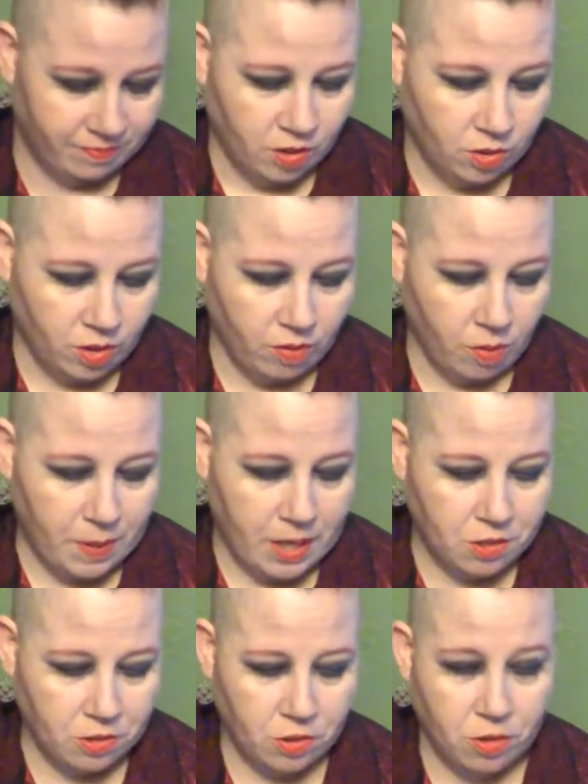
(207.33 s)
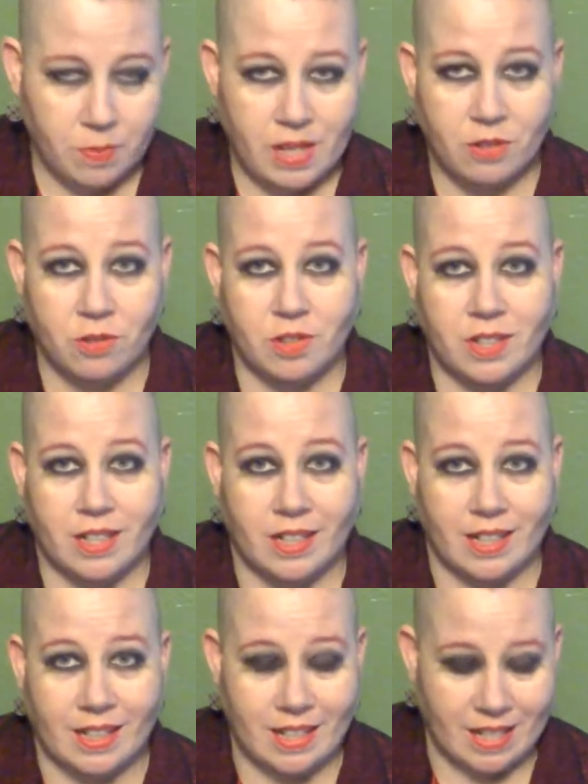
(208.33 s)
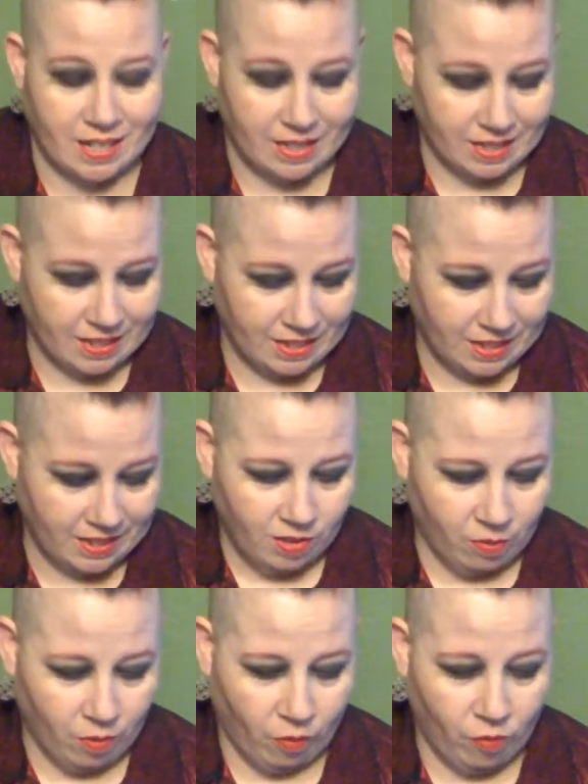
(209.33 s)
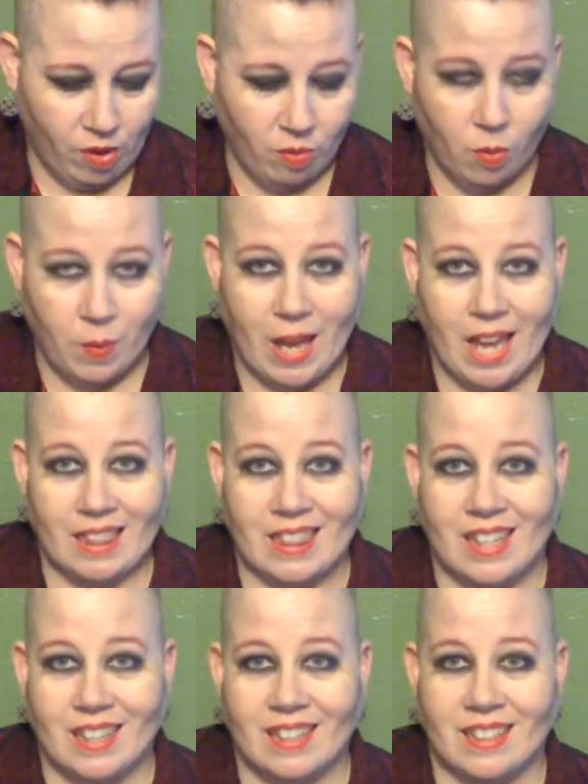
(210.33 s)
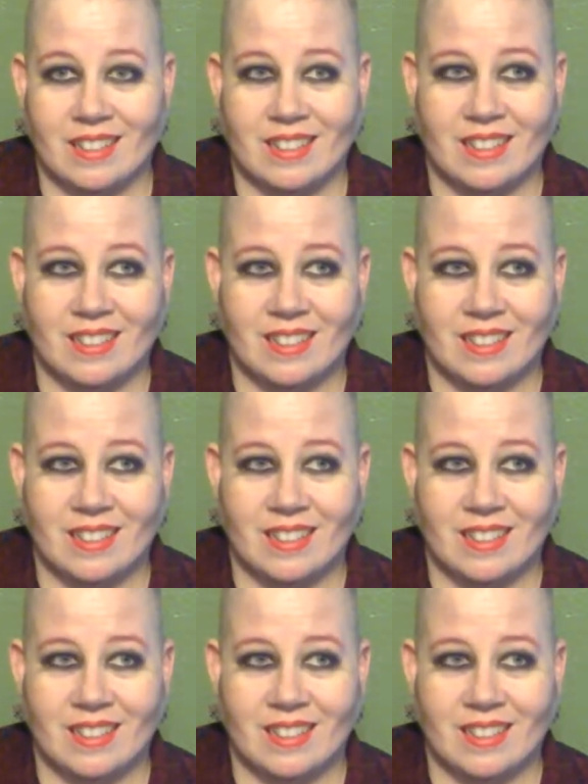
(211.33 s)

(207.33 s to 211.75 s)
Do I have a patron or matron deity? Yes. Do I have a favorite pantheon?